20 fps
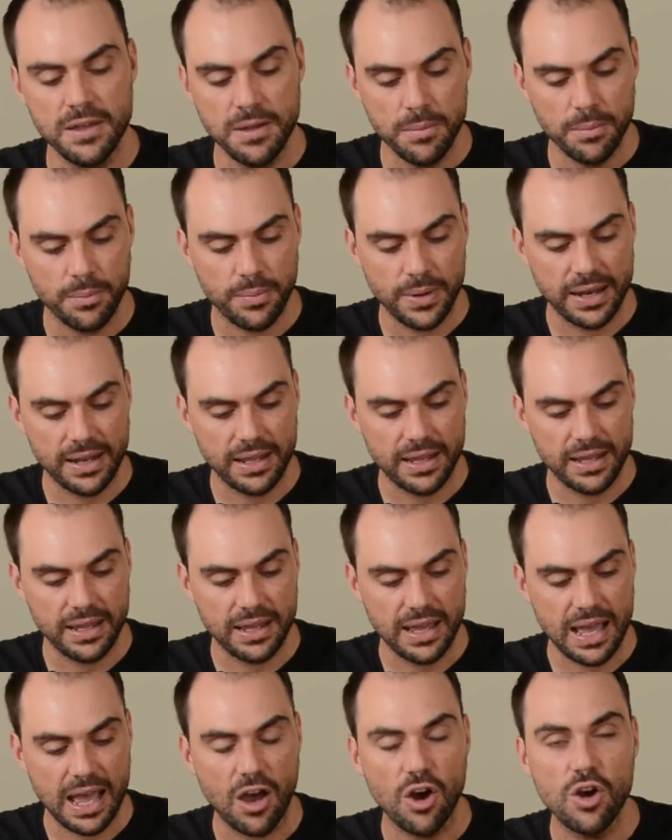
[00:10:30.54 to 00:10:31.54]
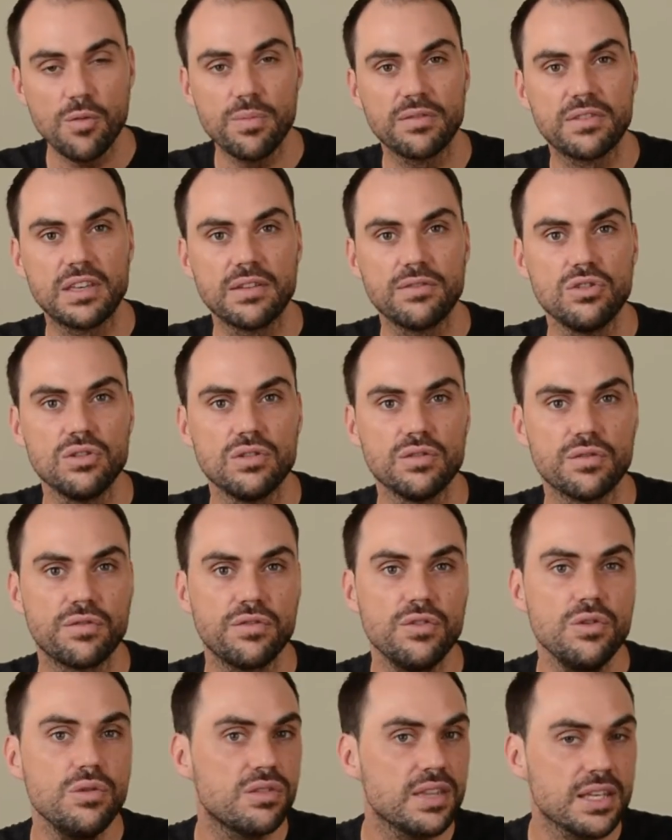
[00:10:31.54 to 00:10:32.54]
But I hope I've given you a
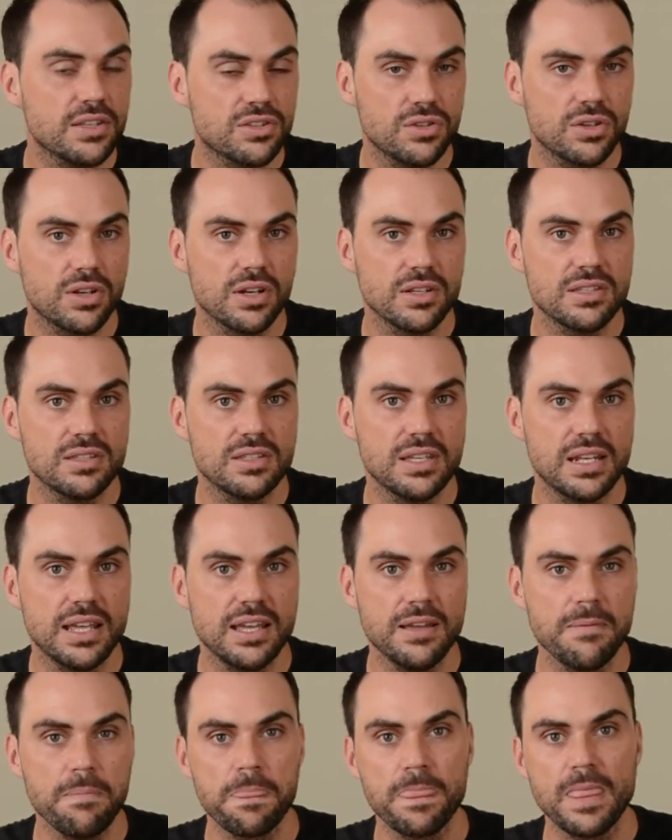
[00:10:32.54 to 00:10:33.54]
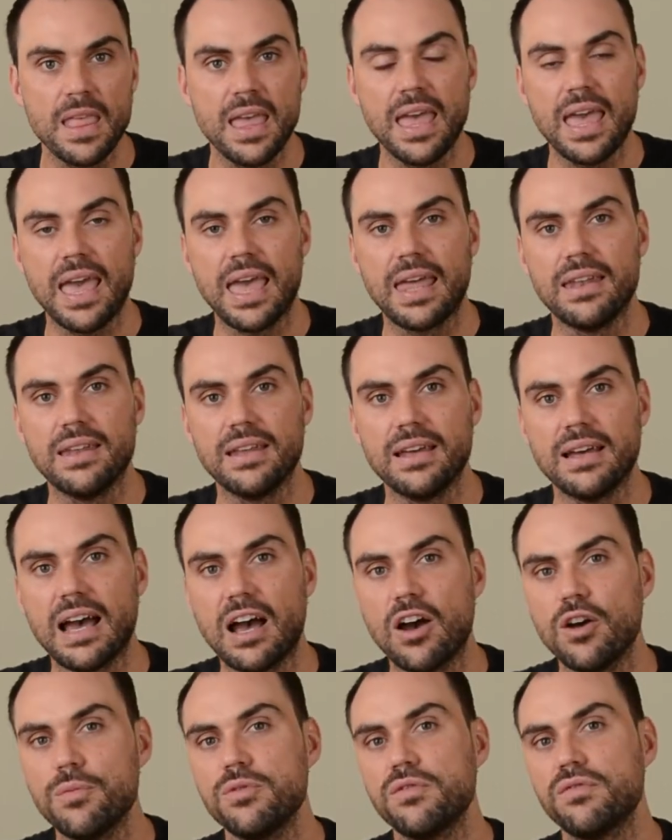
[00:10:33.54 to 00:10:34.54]
few things to consider, and I
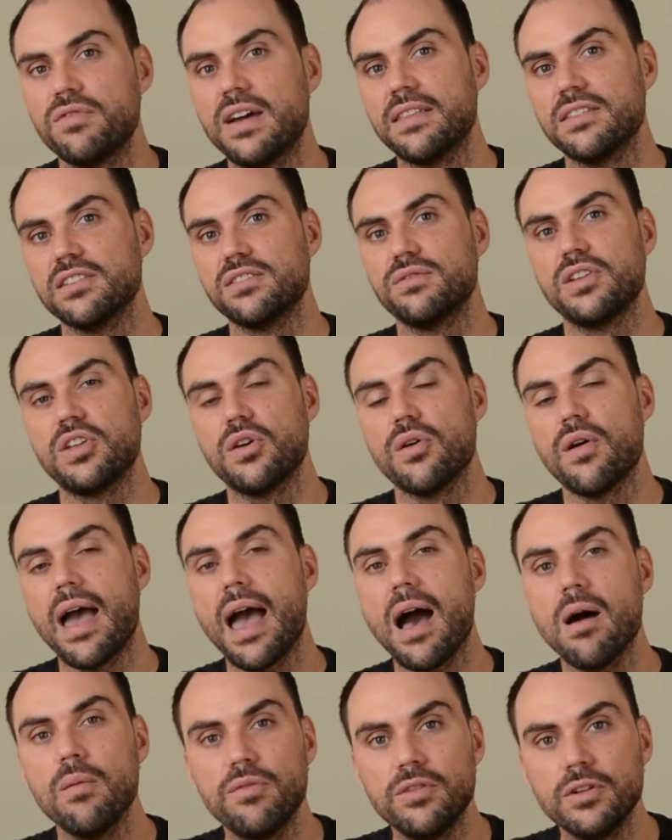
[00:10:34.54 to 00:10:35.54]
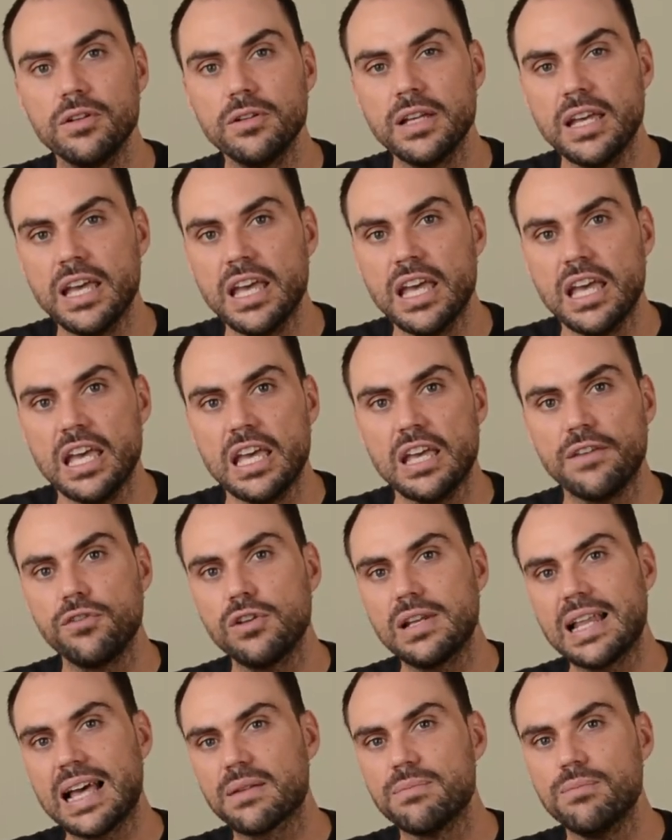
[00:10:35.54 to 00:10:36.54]
hope you found this video helpful. If
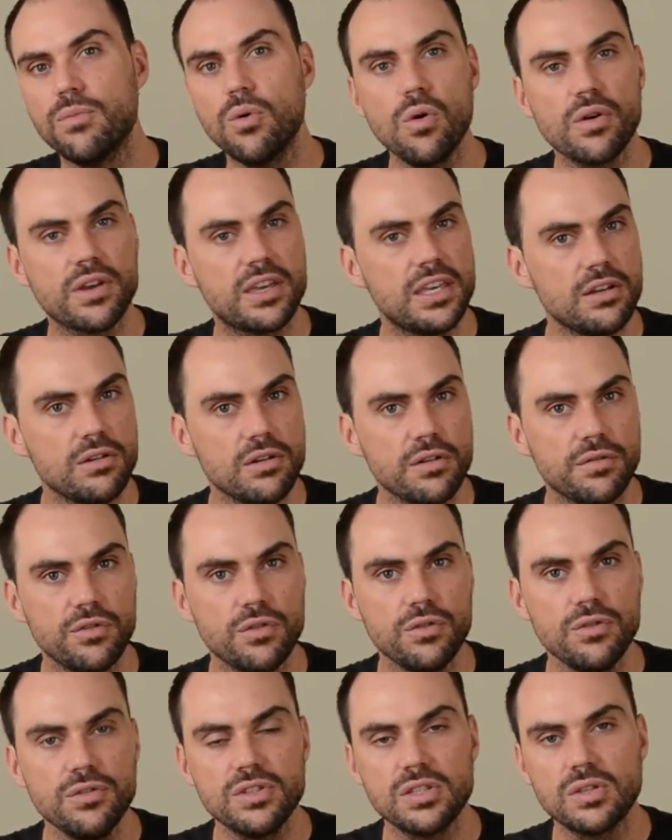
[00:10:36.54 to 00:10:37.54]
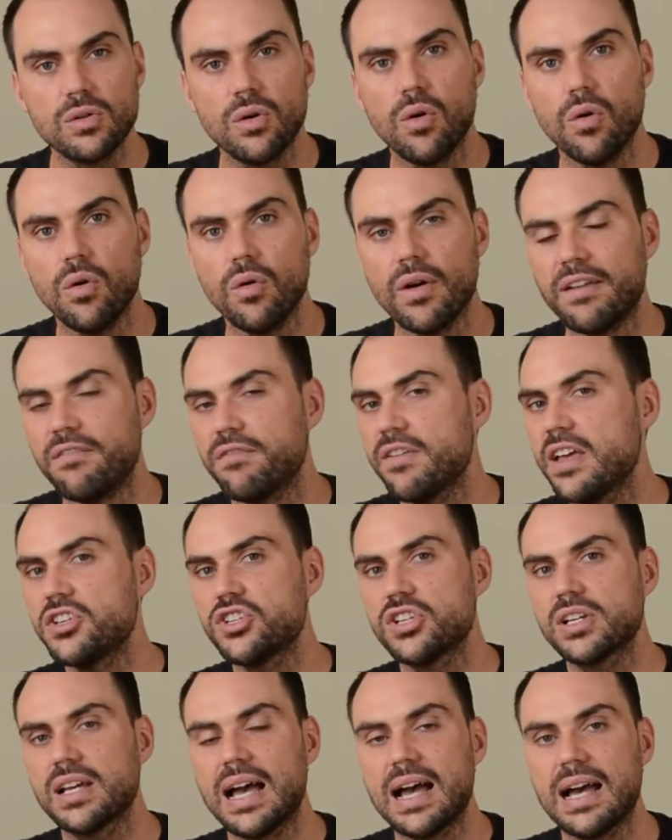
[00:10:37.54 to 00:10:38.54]
you'd like more gear reviews or
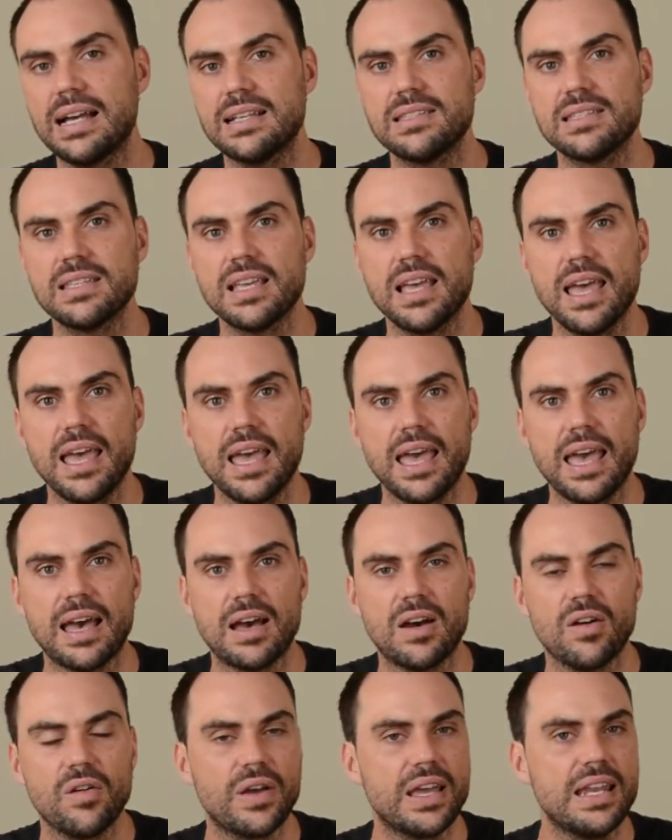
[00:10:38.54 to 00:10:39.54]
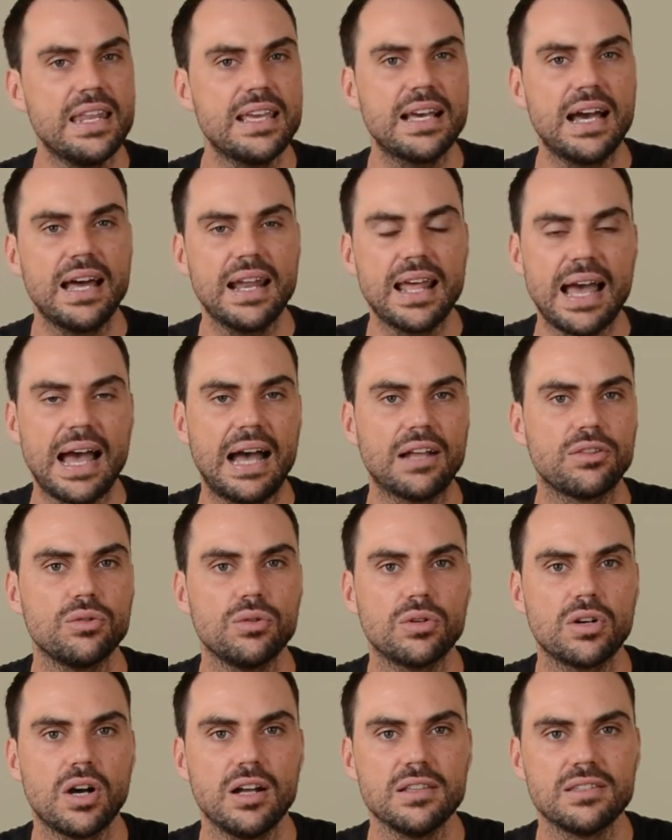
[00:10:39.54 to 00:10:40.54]
adventure guides or any kind of
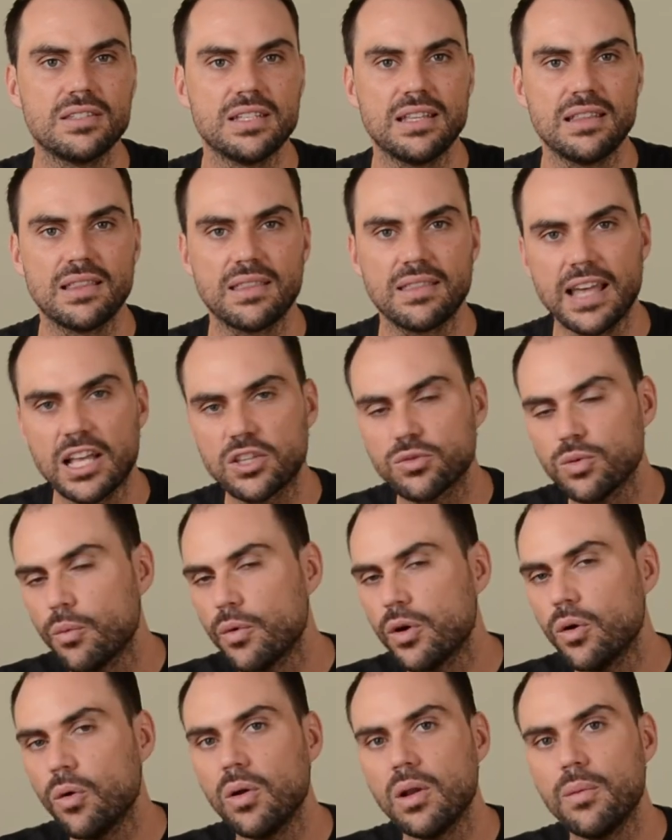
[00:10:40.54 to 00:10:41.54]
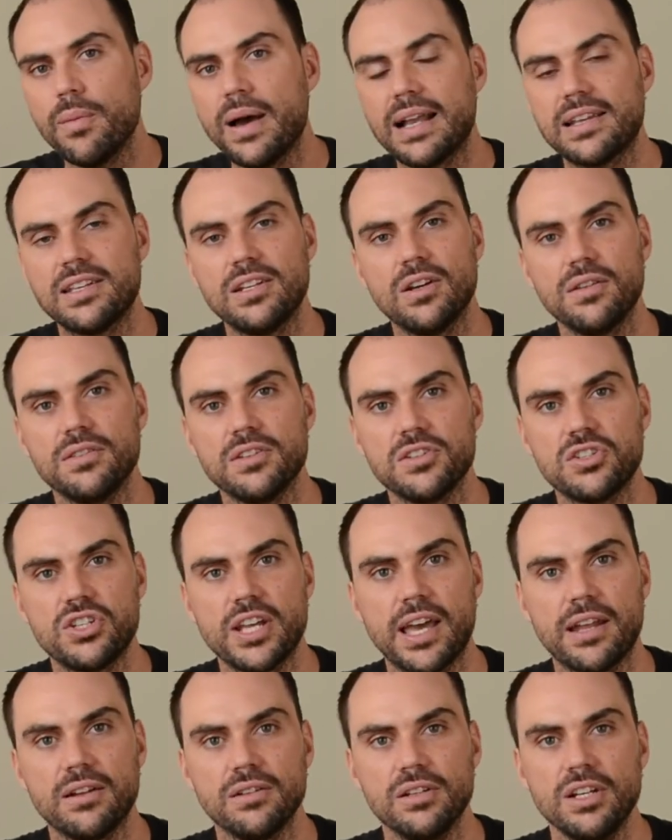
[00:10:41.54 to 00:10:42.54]
outdoor content, that's what we're all about here on this
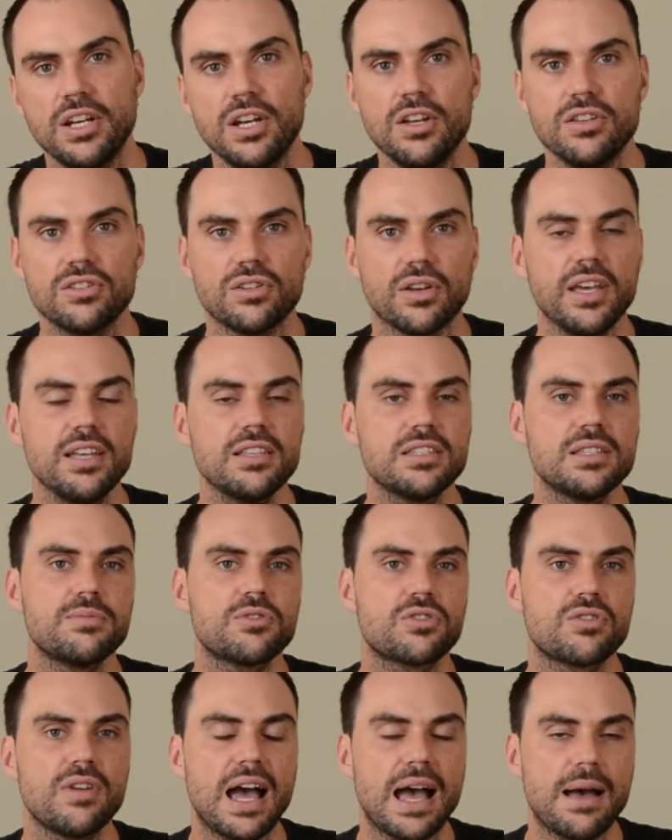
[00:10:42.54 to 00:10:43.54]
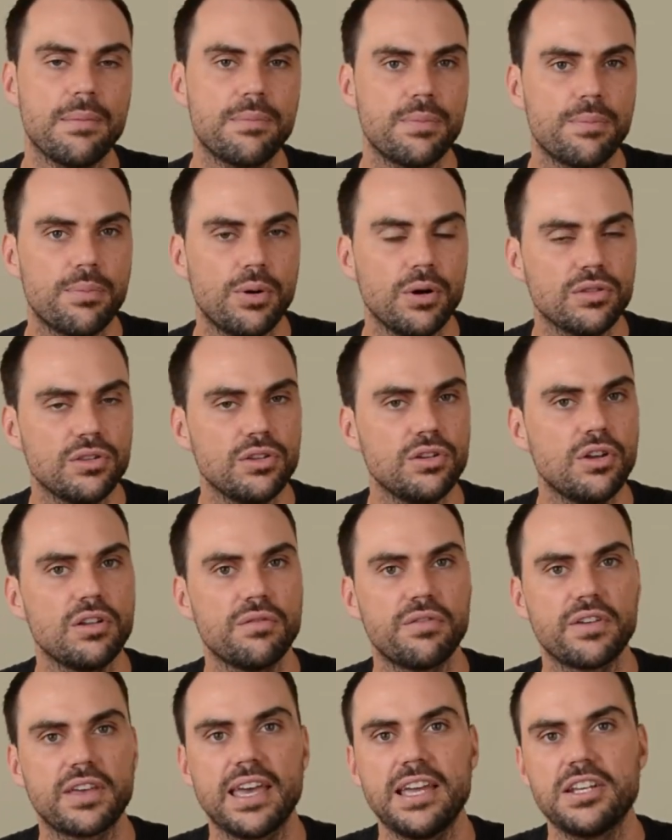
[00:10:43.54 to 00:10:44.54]
channel. So hit subscribe, put the
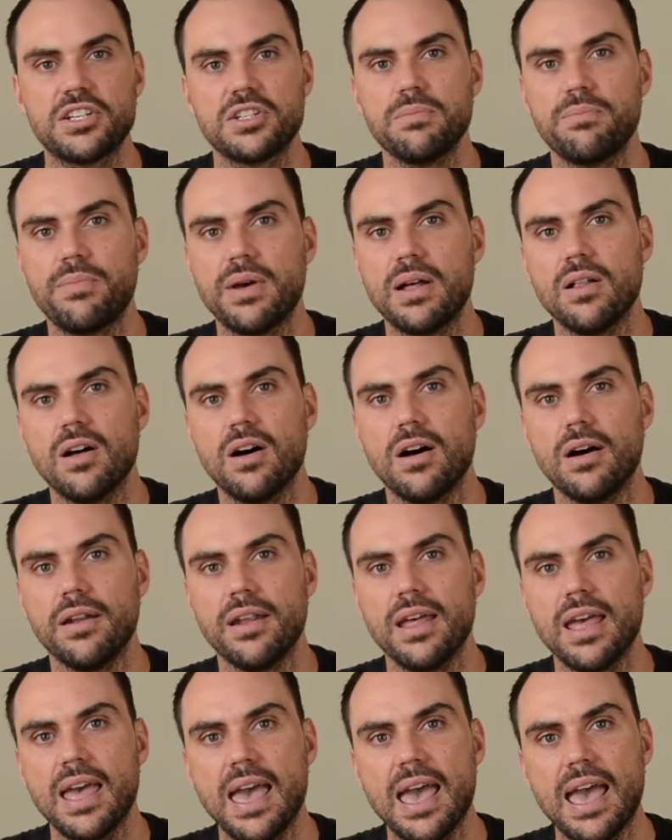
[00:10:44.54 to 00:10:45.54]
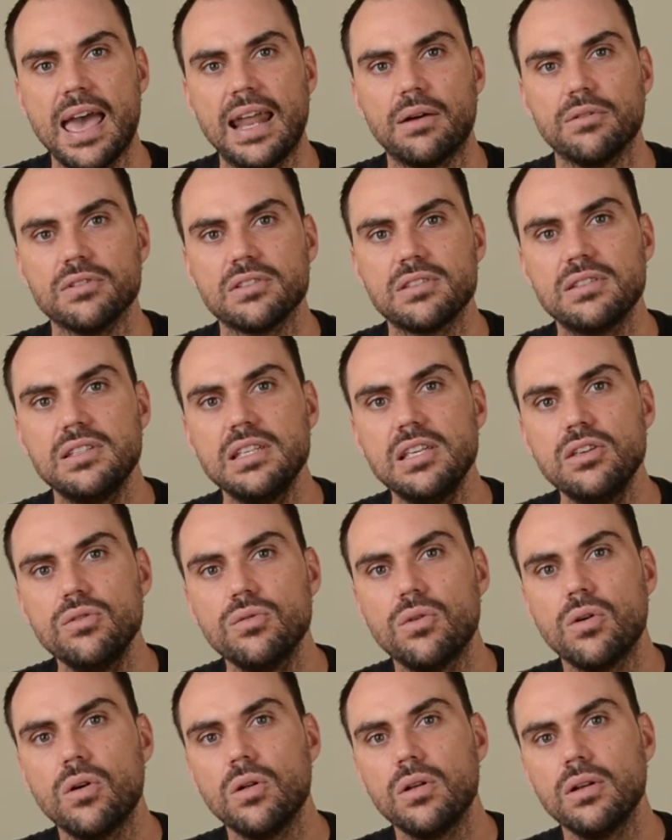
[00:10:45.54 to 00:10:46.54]
notification bell on, and I will see you
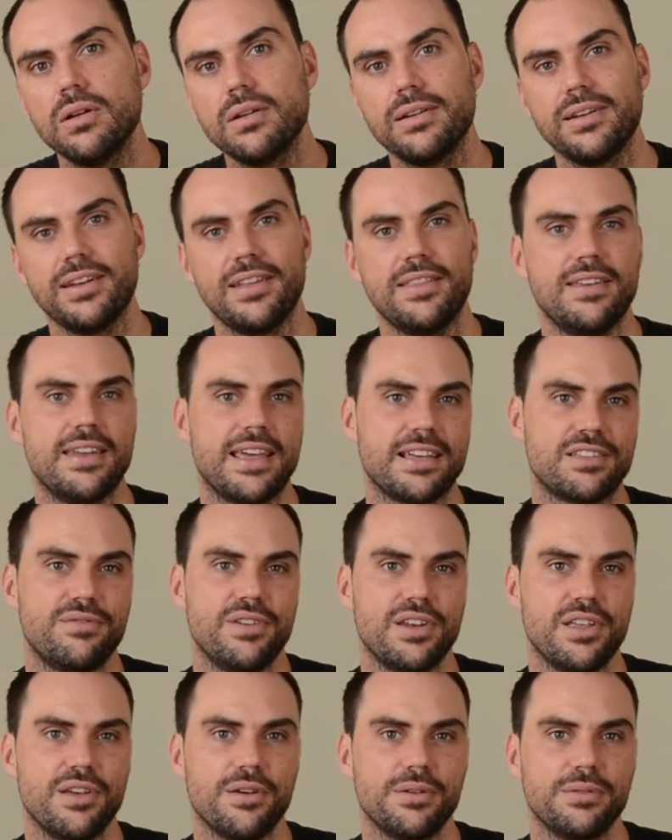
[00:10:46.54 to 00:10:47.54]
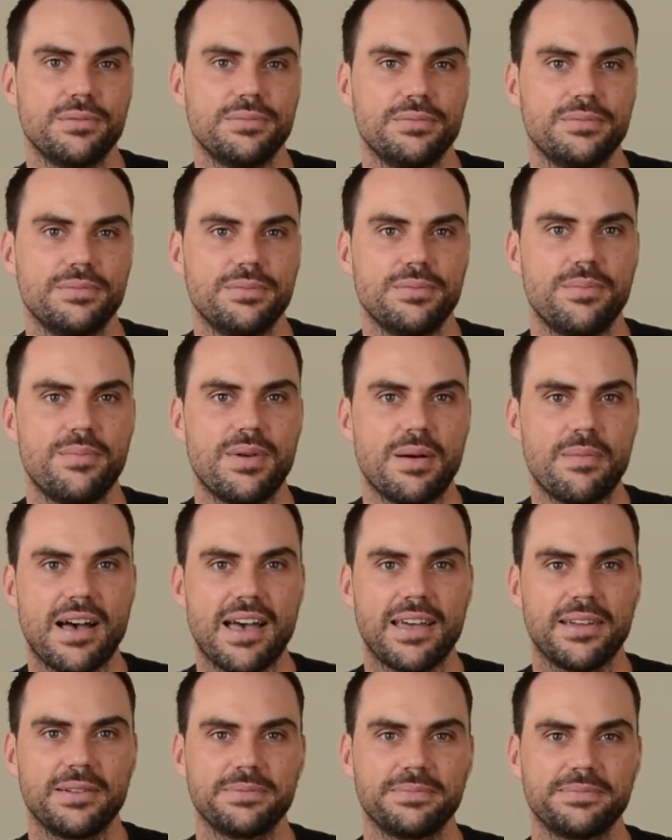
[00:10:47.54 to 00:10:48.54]
all in the next video.
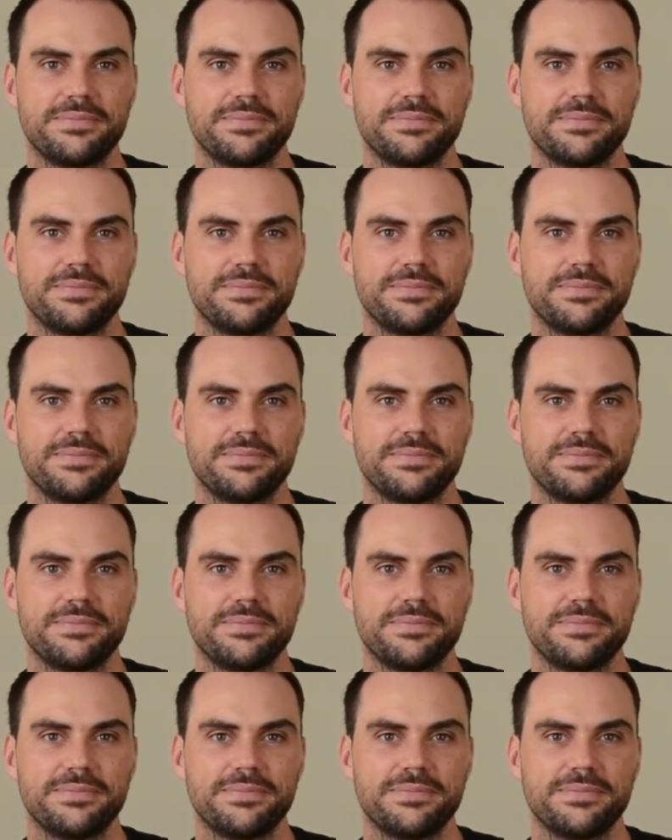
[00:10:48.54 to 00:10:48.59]
Bye-bye.